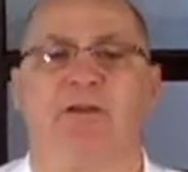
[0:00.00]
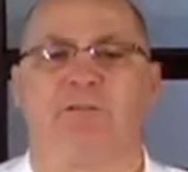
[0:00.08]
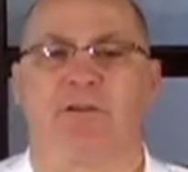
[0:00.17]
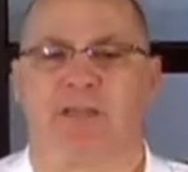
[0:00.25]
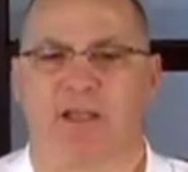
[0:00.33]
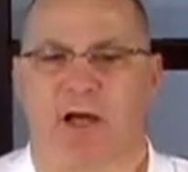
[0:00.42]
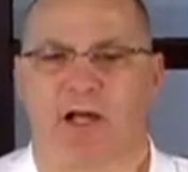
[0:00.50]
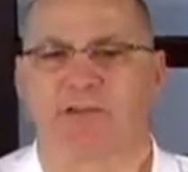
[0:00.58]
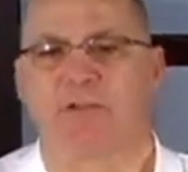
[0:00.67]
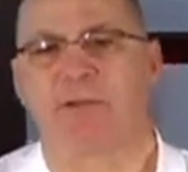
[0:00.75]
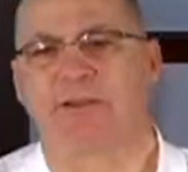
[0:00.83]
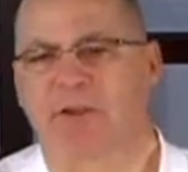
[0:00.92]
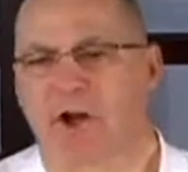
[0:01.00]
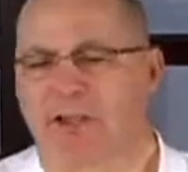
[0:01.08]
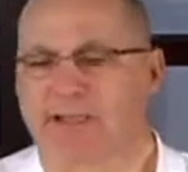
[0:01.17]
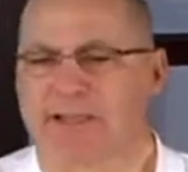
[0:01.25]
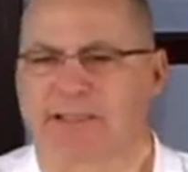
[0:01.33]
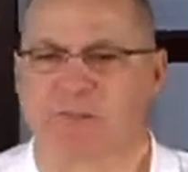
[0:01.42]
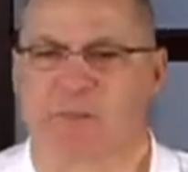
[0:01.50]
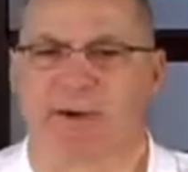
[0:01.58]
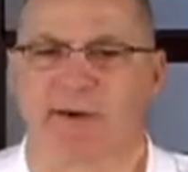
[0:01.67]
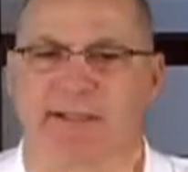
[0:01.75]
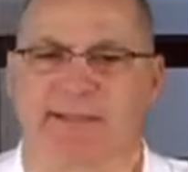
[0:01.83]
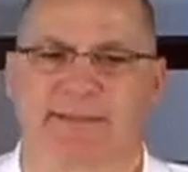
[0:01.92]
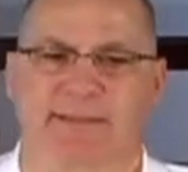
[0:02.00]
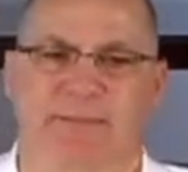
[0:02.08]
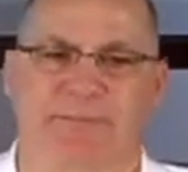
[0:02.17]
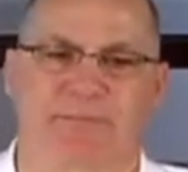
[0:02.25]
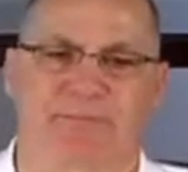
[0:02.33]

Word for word: for the ultimate calling experience.